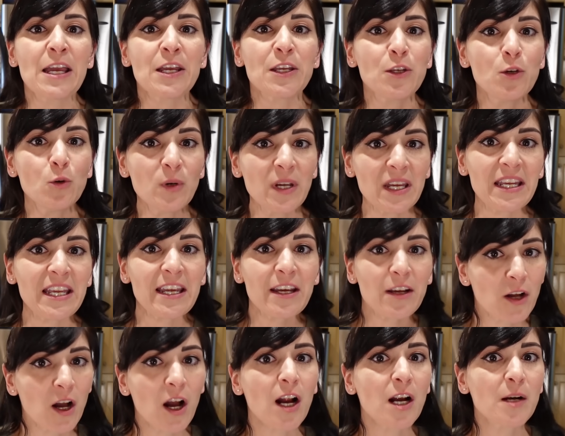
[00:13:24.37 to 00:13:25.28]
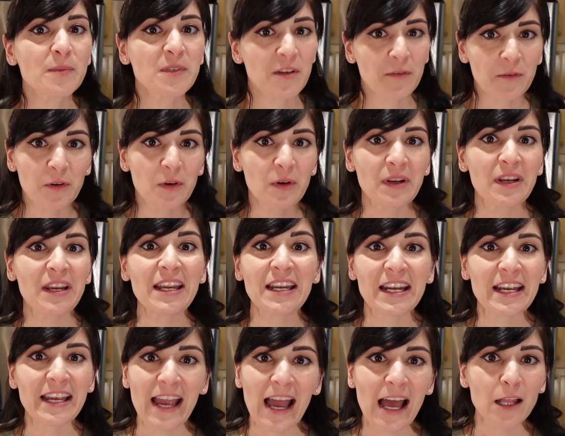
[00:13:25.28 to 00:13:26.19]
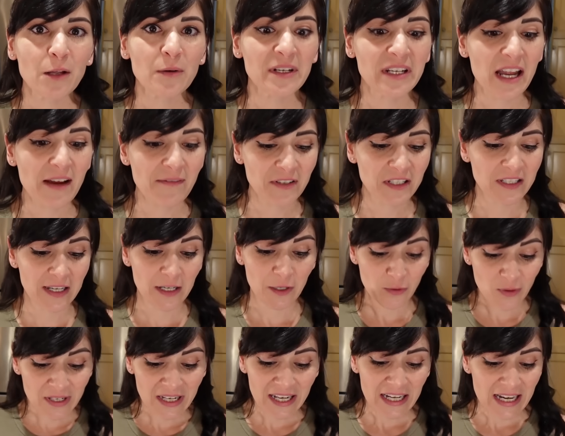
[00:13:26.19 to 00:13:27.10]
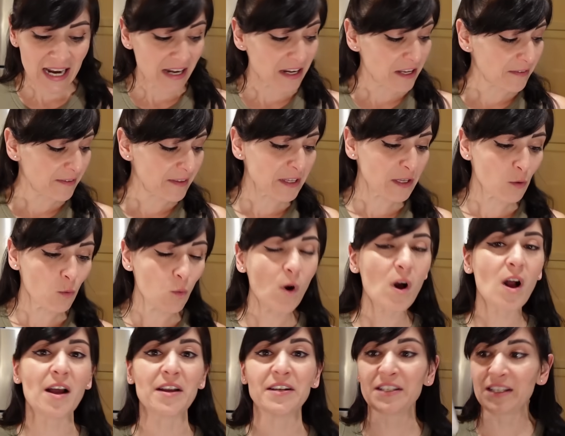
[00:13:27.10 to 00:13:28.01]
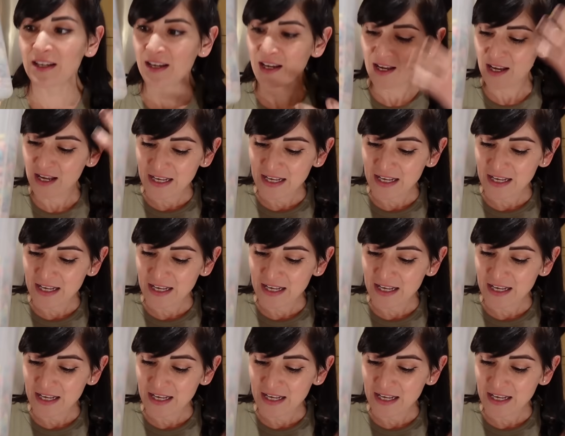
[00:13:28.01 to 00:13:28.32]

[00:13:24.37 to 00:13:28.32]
You can eat carbs if you're eating in a calorie deficit. You can eat anything you want.